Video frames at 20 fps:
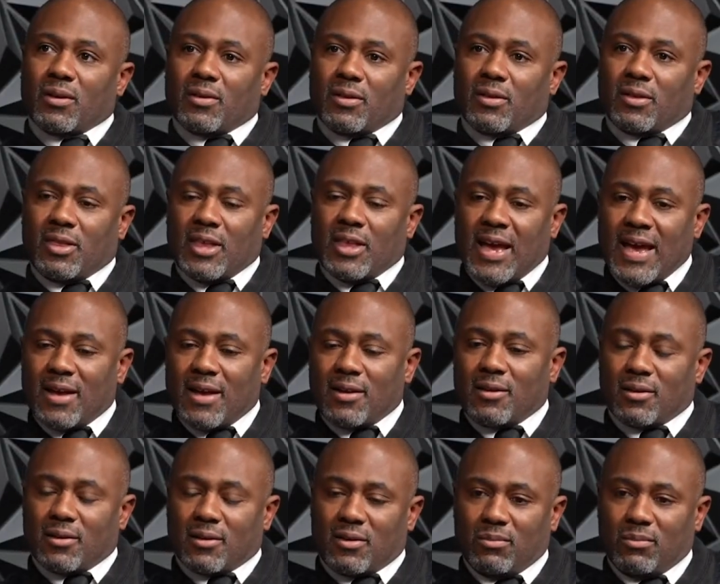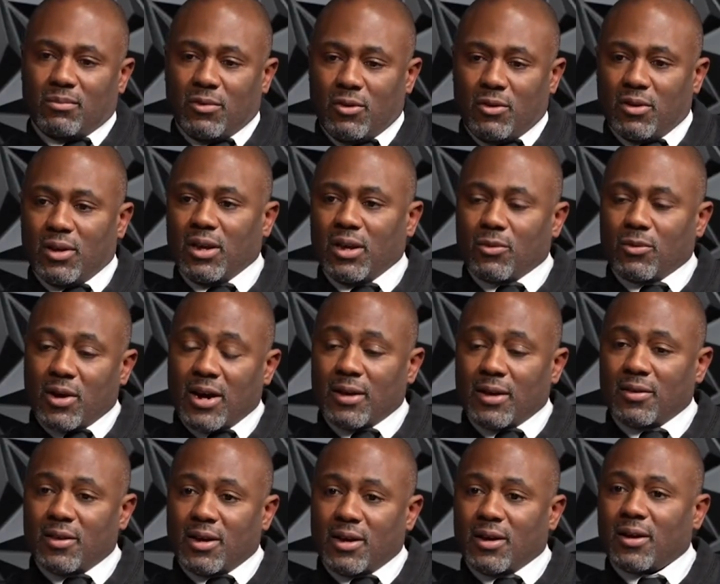that community
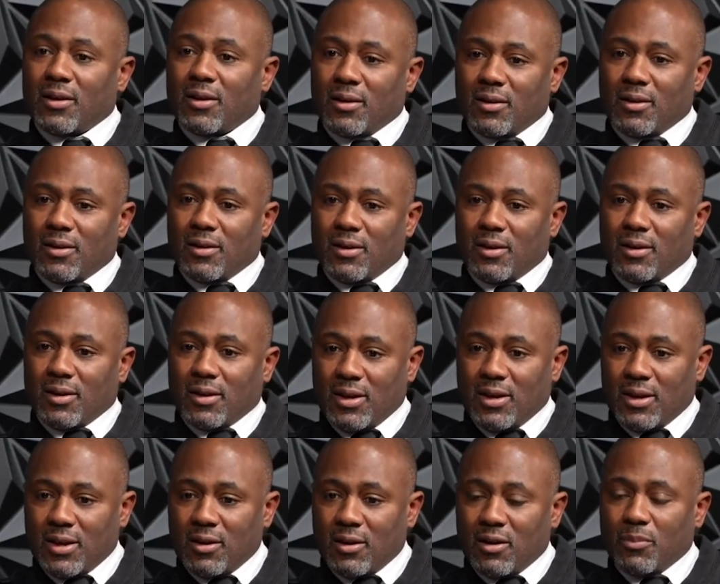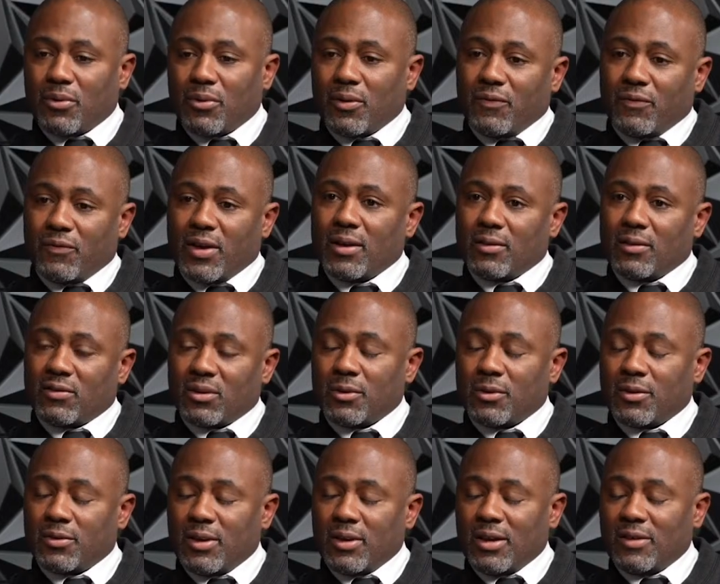right there can help prevent some of
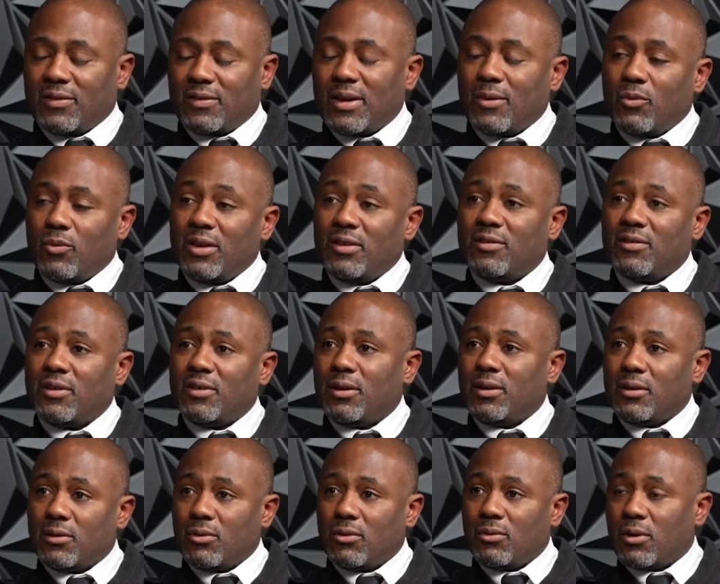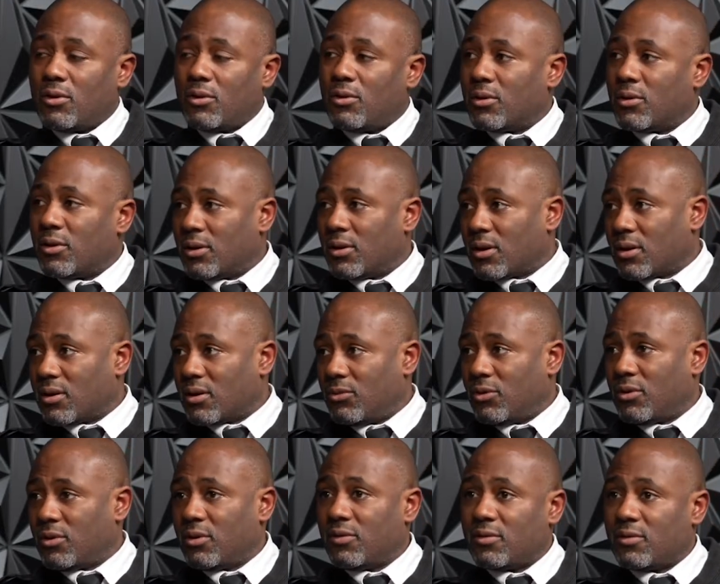the things that we see going on in our
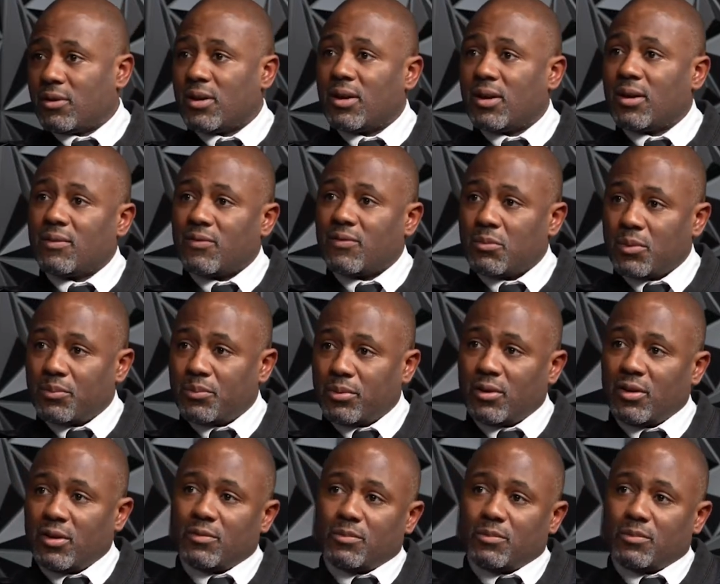communities today from a police